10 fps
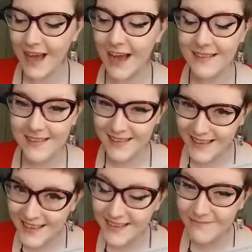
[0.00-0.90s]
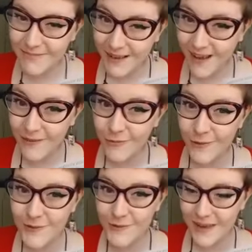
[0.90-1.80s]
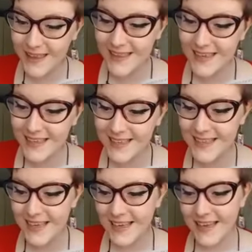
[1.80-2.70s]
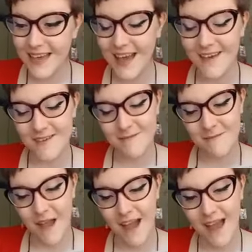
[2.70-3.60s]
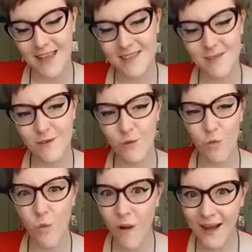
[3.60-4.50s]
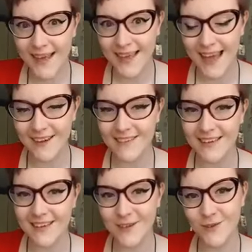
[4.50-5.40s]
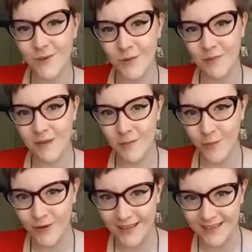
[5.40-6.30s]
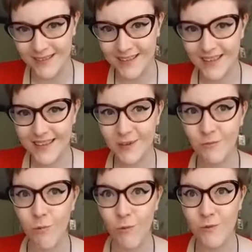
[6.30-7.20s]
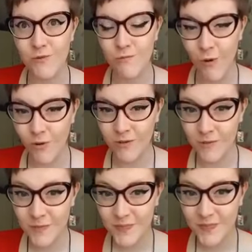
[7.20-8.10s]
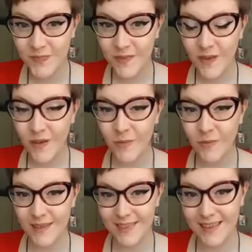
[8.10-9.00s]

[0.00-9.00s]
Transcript: I did become frustrated as to why Eric could not pinpoint what was wrong with